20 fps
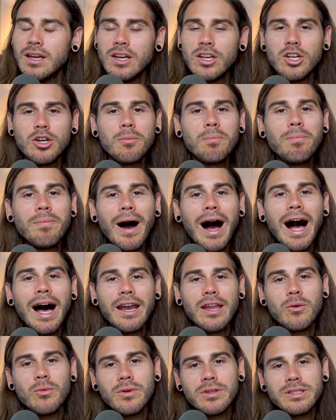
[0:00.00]
Your
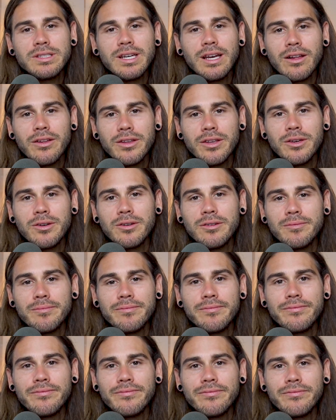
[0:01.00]
body will tell you.
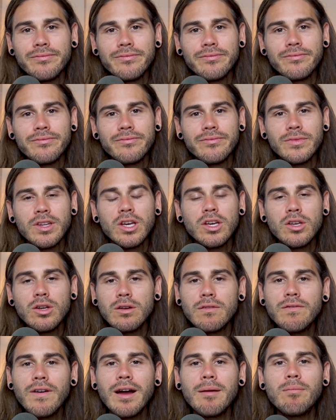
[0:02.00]

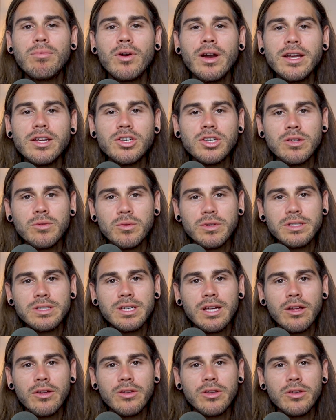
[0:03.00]
Your vibration will
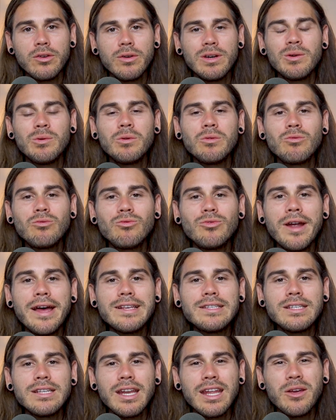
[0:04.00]
tell you. It will
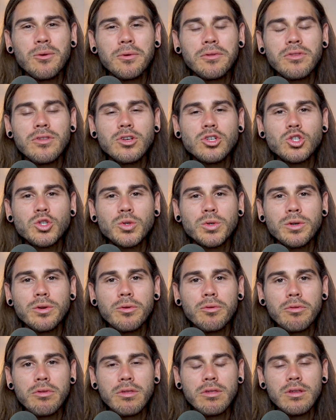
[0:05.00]
resonate with the
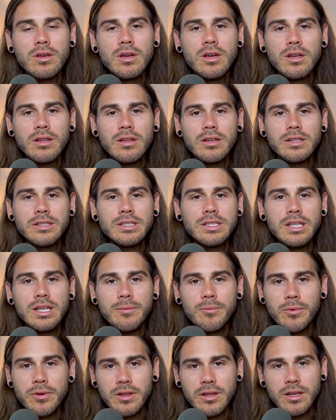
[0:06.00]
truth that is
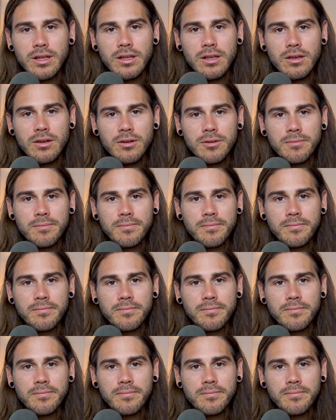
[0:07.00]
deep within you.